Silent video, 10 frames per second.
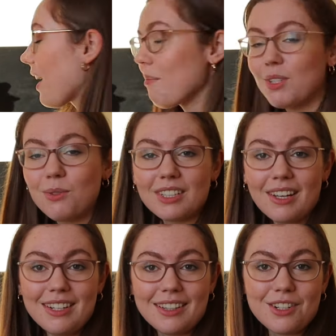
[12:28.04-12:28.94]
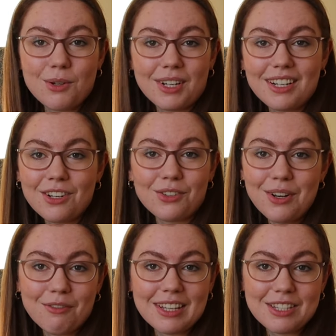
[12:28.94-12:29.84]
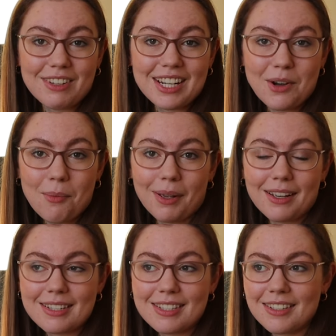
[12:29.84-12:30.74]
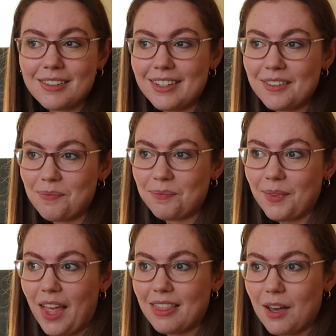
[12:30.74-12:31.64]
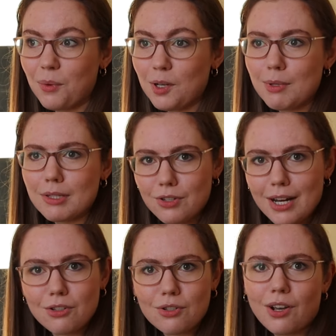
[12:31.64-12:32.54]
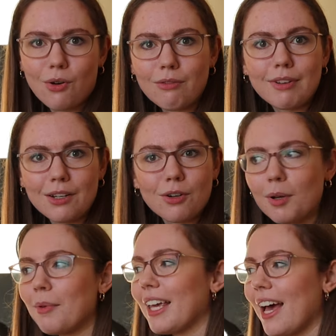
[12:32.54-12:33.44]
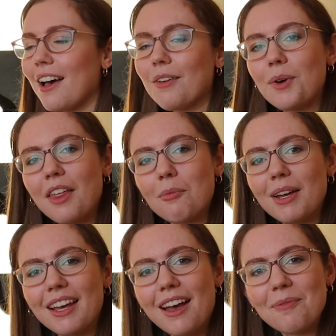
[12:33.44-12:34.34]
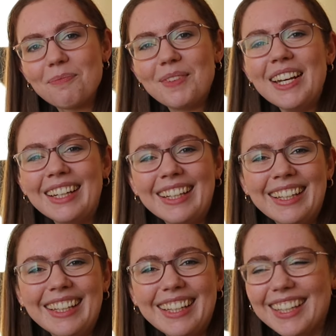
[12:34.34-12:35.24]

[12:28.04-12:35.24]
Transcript: I'm so delighted that she wanted to join for this video, because that would have been strange doing a whole video about my cat without my cat.